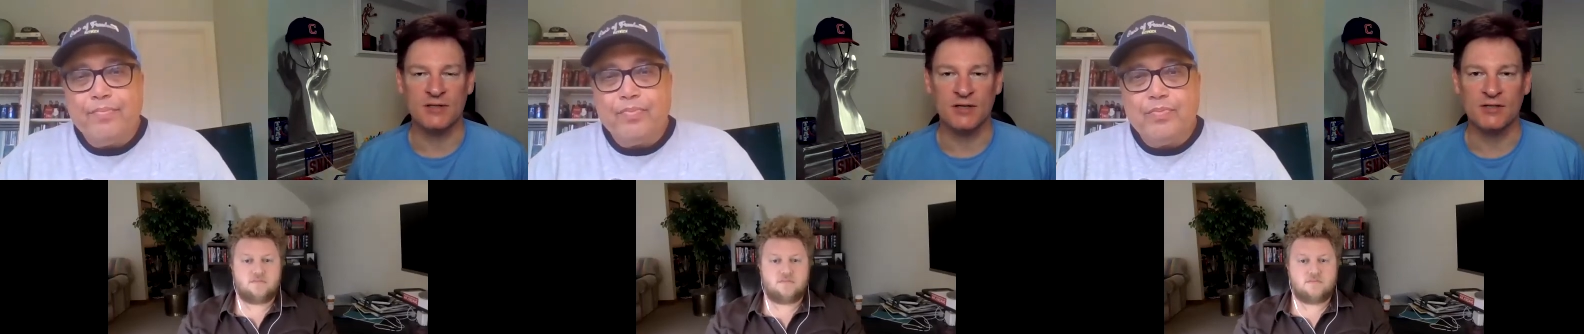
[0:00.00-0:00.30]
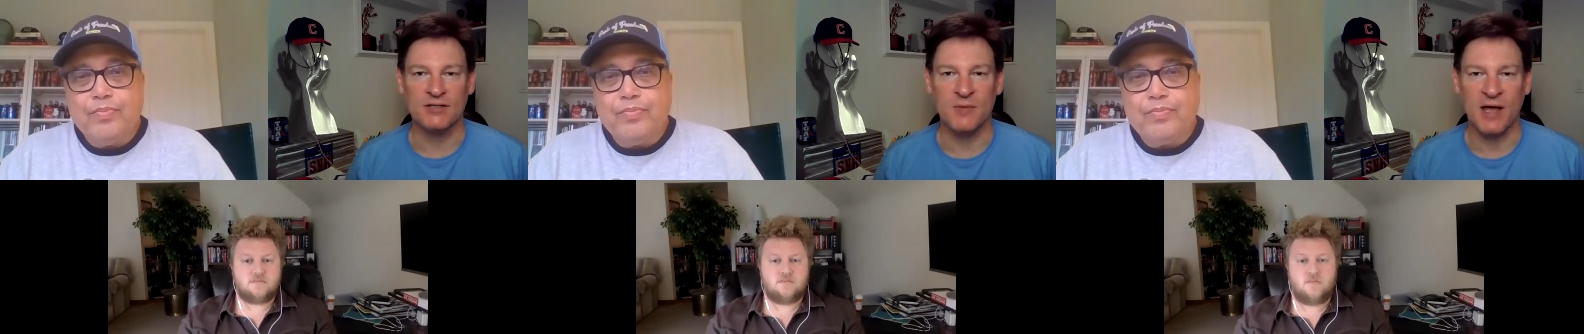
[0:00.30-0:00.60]

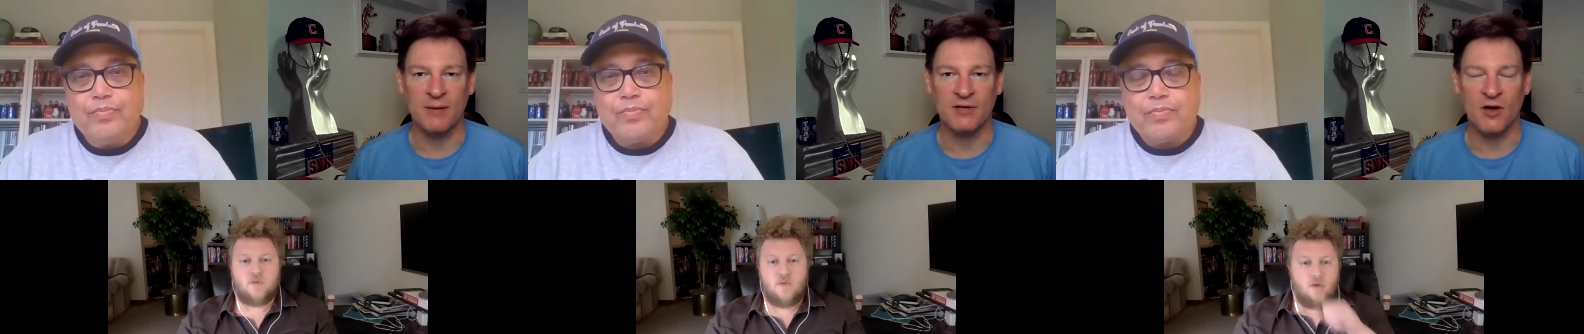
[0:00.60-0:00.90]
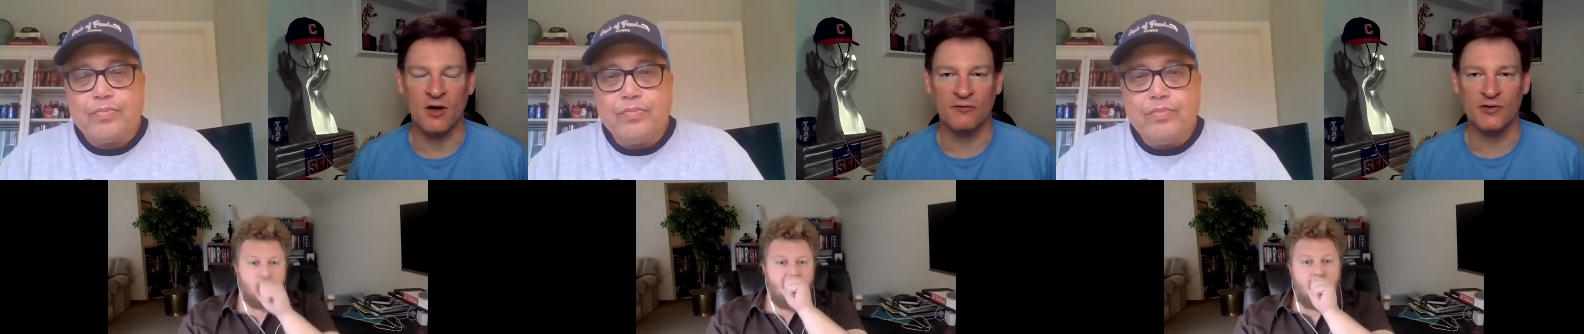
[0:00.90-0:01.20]
Speaker 1: such as the Miami
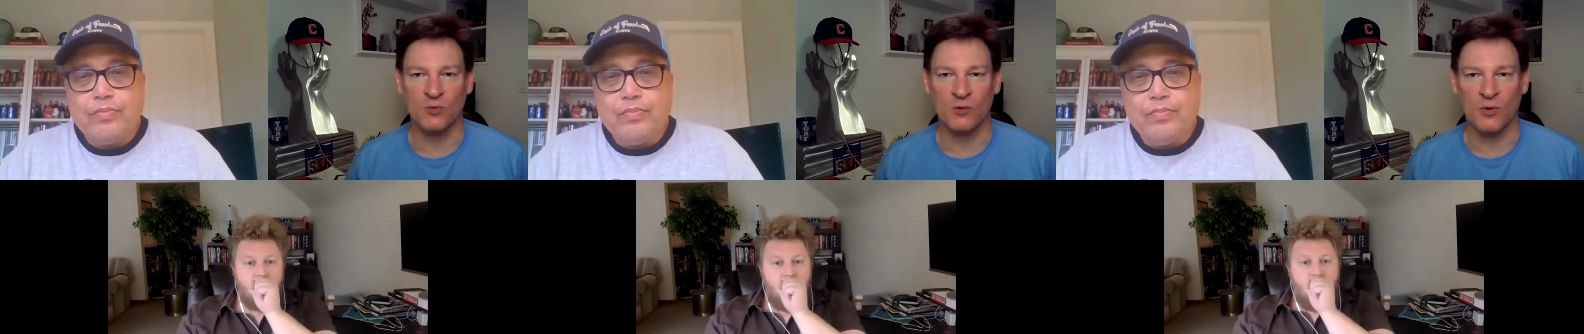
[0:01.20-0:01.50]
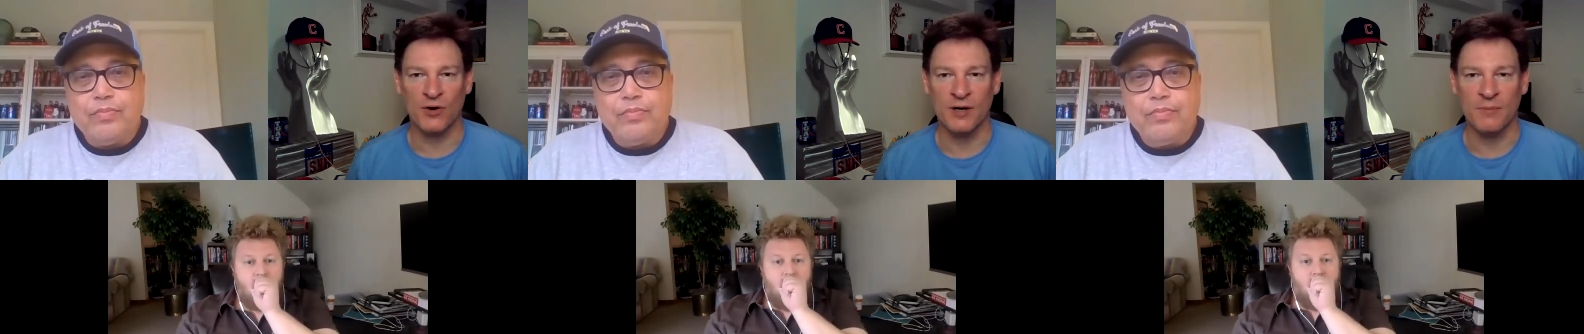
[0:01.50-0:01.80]
Dolphins were
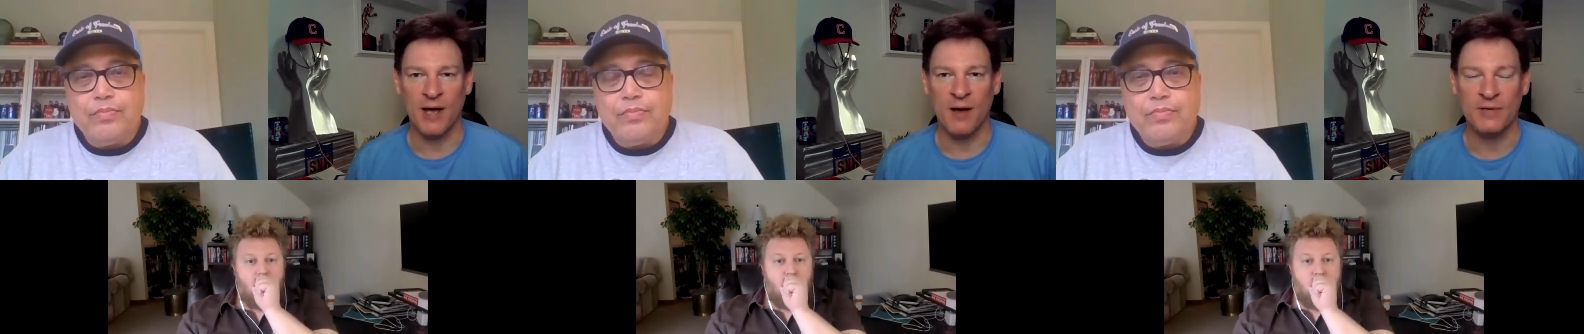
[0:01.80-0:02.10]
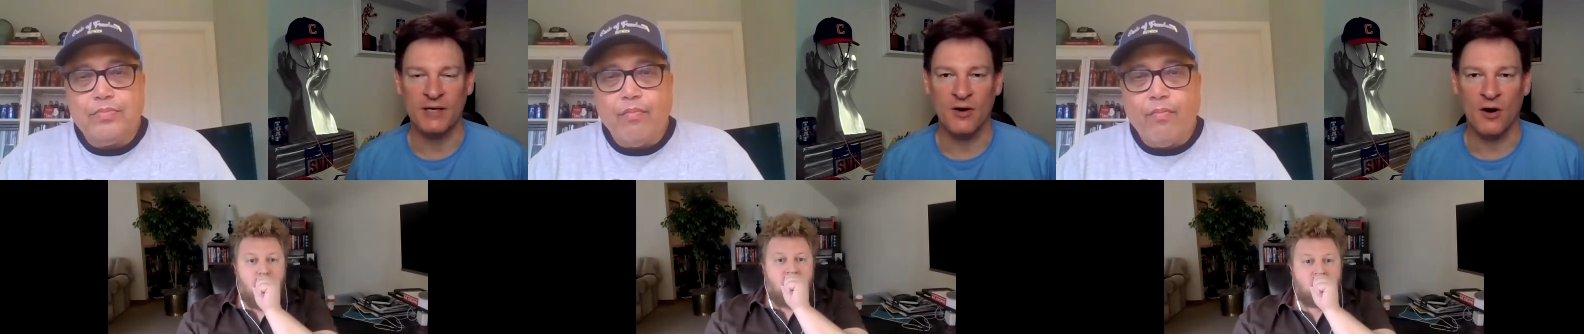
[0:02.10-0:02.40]
worried about
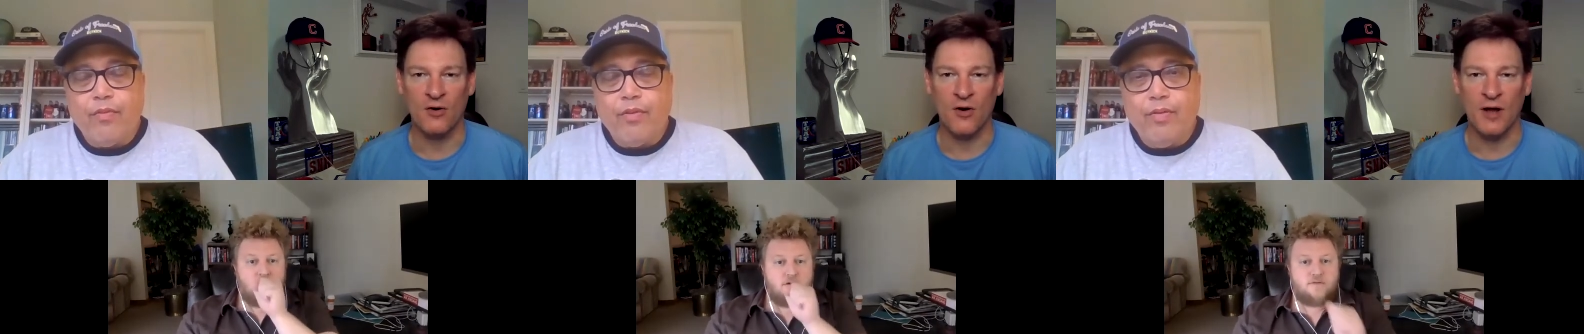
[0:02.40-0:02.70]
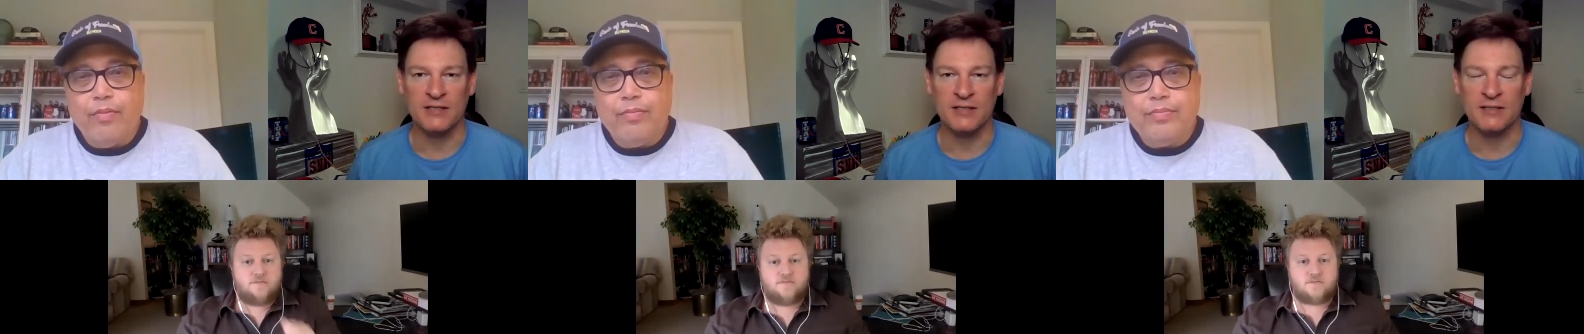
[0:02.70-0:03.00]
PR
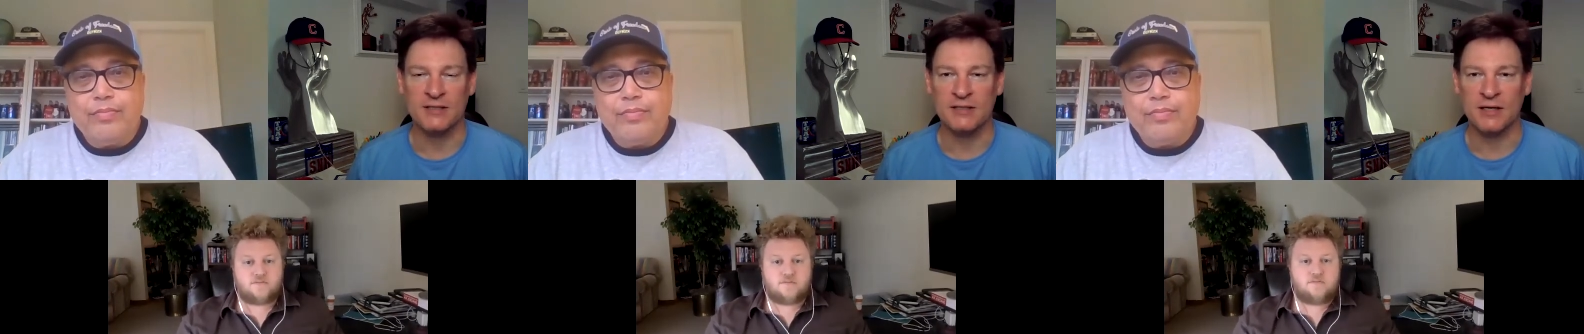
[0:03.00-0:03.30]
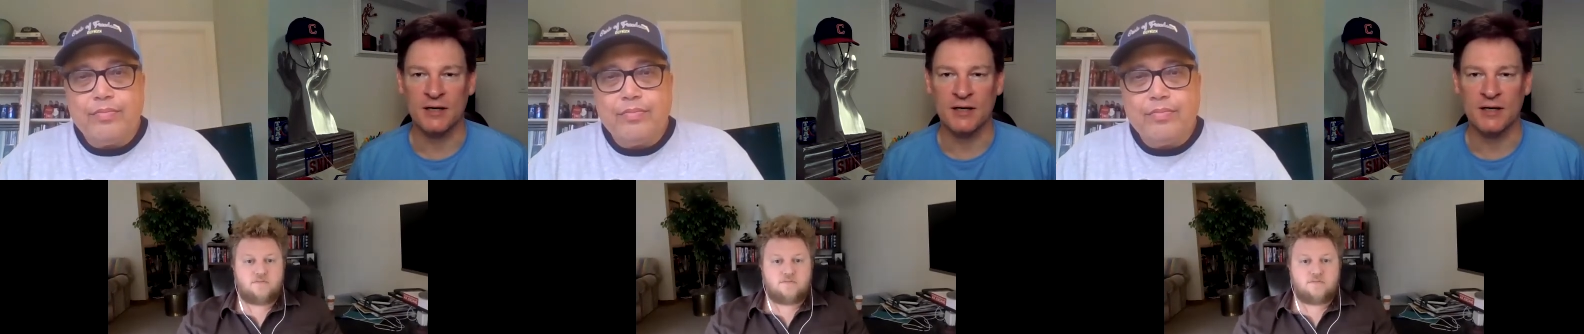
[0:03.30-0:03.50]
crisis, uh,